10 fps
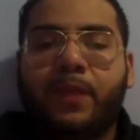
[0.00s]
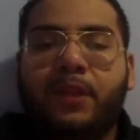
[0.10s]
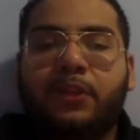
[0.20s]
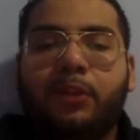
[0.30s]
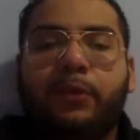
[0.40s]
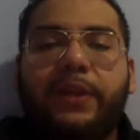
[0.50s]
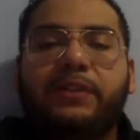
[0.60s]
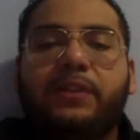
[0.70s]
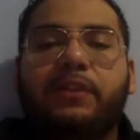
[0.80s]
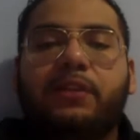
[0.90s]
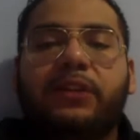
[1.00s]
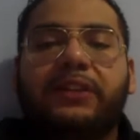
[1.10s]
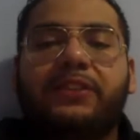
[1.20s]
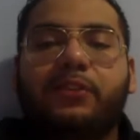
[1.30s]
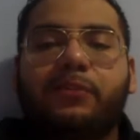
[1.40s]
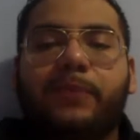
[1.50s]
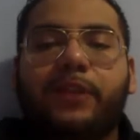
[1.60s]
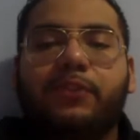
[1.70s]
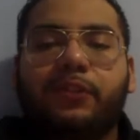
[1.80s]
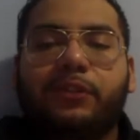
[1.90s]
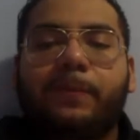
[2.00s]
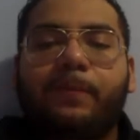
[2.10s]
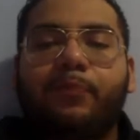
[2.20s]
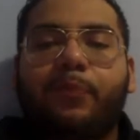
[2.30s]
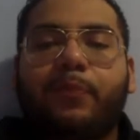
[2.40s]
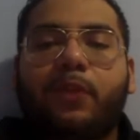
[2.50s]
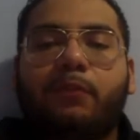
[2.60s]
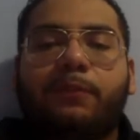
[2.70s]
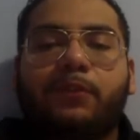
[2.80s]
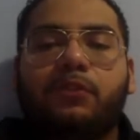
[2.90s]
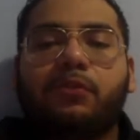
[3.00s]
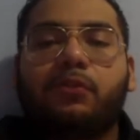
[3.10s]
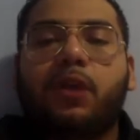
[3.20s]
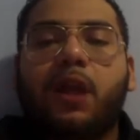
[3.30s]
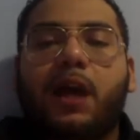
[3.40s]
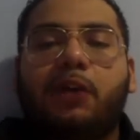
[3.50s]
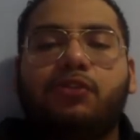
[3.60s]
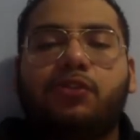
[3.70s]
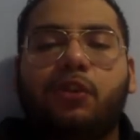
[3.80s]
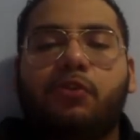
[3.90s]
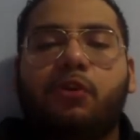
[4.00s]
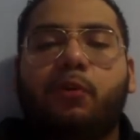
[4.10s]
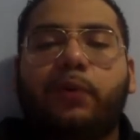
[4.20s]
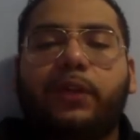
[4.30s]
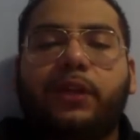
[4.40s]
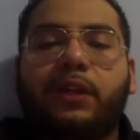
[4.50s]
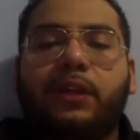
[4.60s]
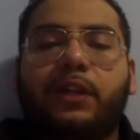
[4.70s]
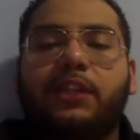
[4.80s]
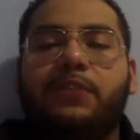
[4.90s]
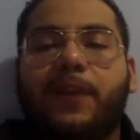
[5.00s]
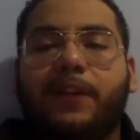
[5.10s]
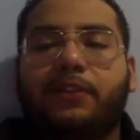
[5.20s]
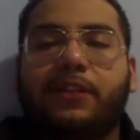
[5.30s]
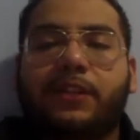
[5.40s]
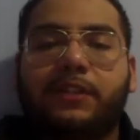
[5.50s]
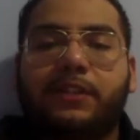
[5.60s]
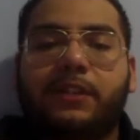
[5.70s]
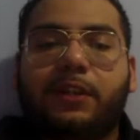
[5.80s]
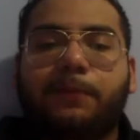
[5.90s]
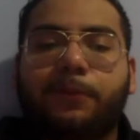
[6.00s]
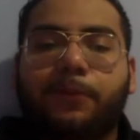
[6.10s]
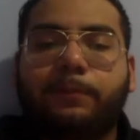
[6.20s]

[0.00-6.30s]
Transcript: The ratings in the internal matrix refers to how strong or weak each factor is in a firm.